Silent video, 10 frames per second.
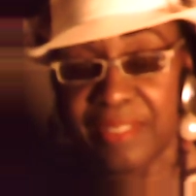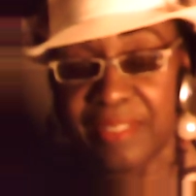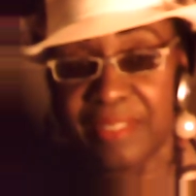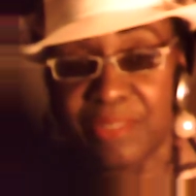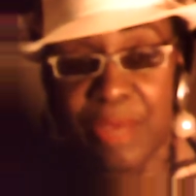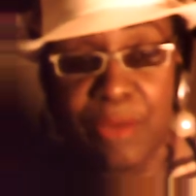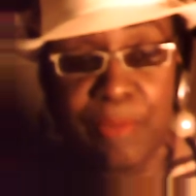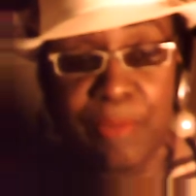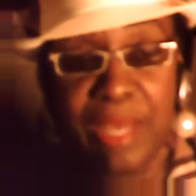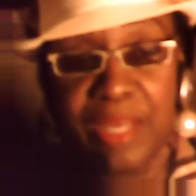So I
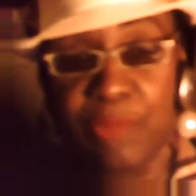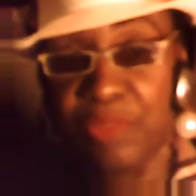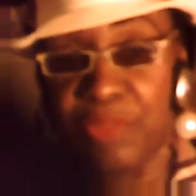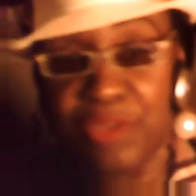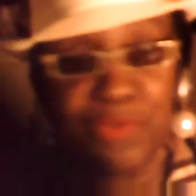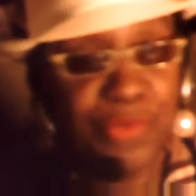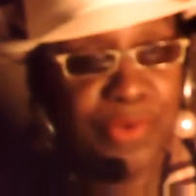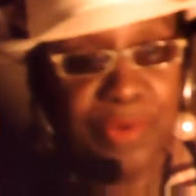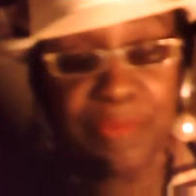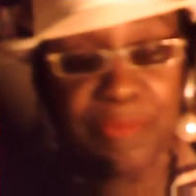don't buy that with the
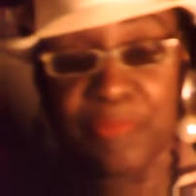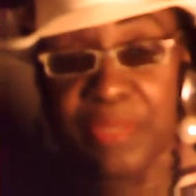intruder